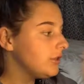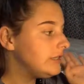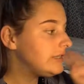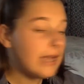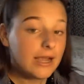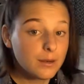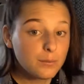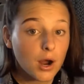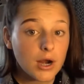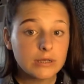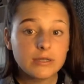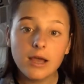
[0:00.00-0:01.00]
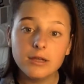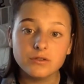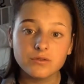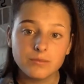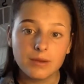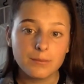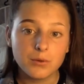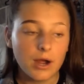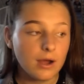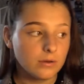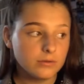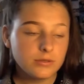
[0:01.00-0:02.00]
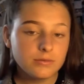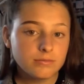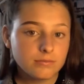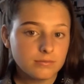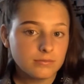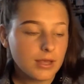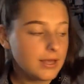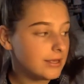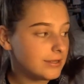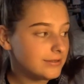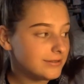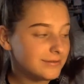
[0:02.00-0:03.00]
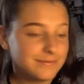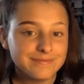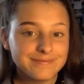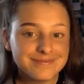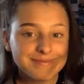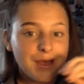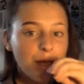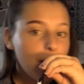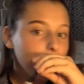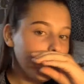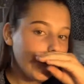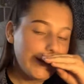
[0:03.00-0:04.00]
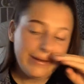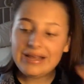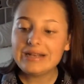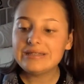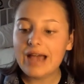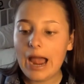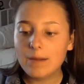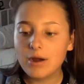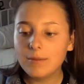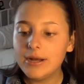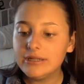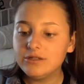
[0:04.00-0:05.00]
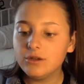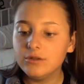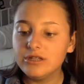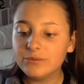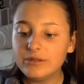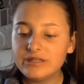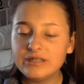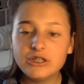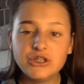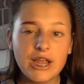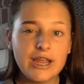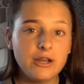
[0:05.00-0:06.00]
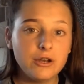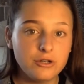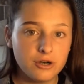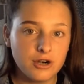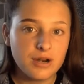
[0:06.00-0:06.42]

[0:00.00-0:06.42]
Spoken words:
the second product I use for my brows is my NYX eyebrow pencil. This one's in the shade Dark